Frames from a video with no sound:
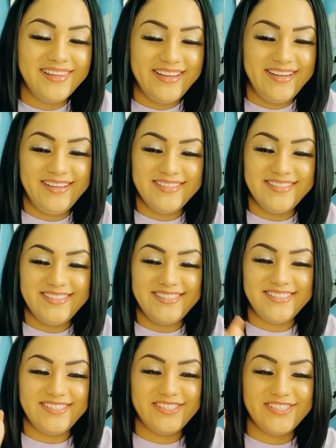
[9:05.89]
like because
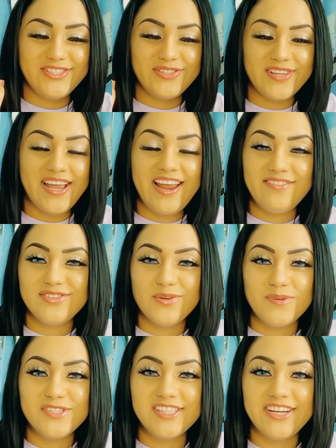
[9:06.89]
it's just I have so
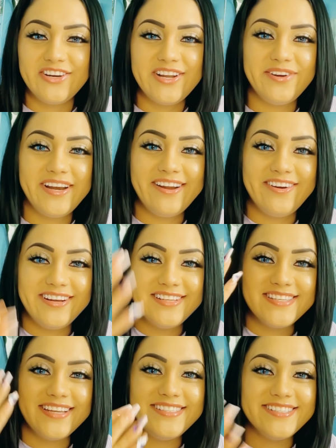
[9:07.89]
much clarity right now, and
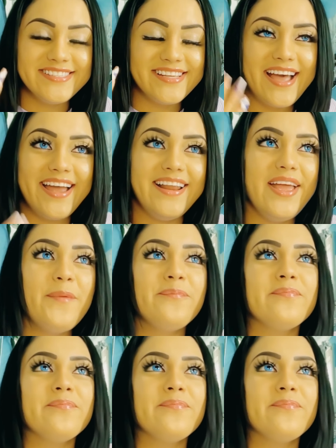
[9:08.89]
it's like just God.